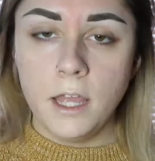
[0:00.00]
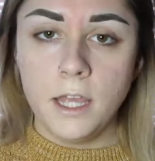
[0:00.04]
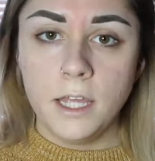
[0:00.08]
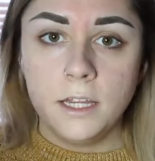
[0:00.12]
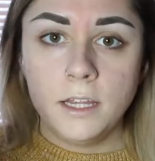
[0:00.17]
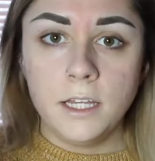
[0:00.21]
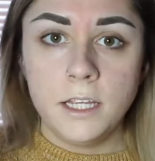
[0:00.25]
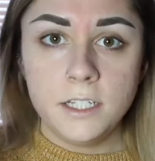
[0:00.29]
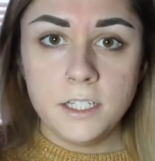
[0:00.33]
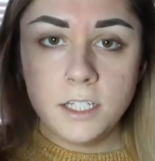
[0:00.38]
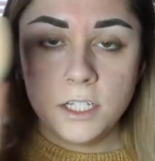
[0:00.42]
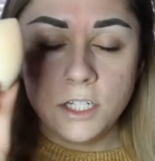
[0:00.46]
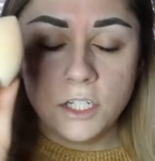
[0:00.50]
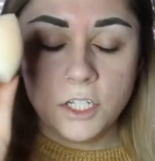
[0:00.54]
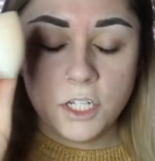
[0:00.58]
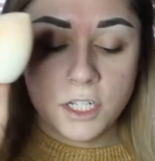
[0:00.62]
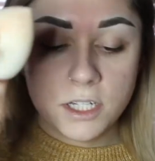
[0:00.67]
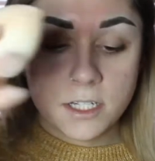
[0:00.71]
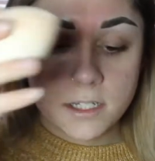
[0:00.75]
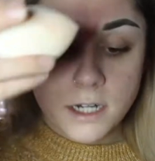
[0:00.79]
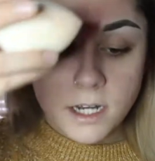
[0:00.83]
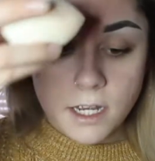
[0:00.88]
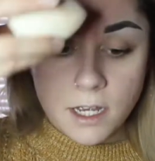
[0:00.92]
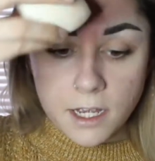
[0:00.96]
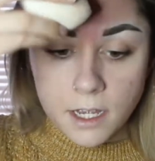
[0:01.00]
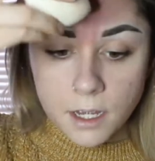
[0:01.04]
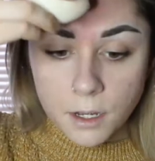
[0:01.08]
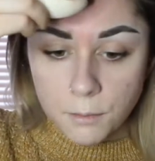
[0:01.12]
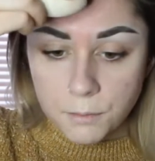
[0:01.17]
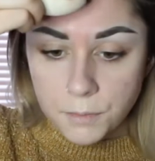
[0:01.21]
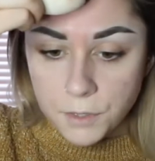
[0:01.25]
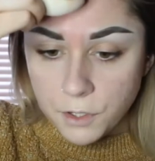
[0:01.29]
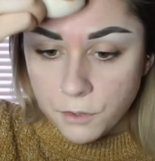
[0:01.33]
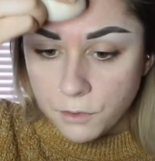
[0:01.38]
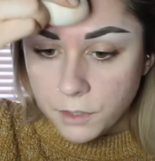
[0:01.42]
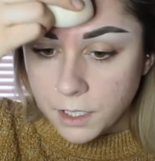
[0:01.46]
And this is just a
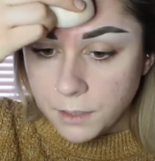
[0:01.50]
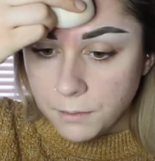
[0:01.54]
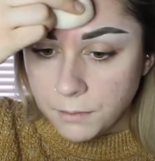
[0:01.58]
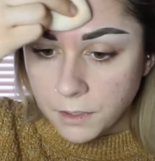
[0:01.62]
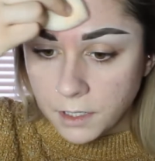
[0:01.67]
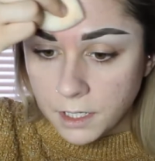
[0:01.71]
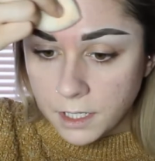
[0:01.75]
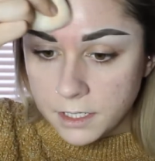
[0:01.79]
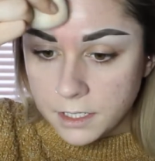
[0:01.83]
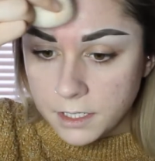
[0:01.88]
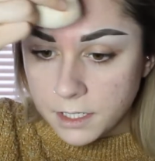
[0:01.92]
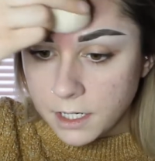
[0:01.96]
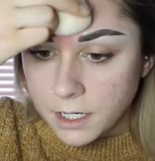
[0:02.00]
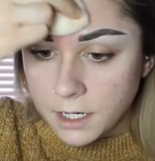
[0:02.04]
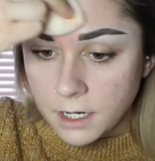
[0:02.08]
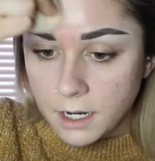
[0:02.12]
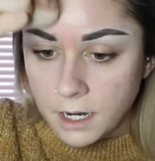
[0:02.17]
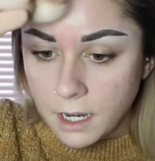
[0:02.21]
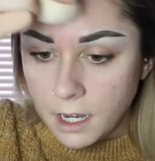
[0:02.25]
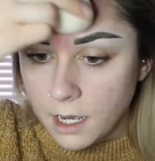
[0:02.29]
beauty blender.